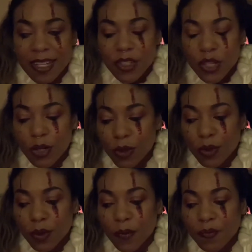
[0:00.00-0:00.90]

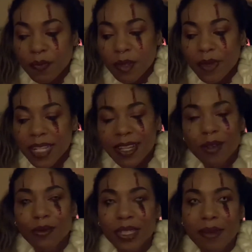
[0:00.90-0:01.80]
2, because I
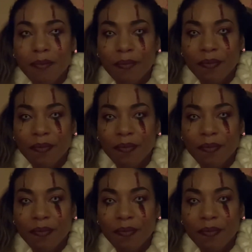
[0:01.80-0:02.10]
don't really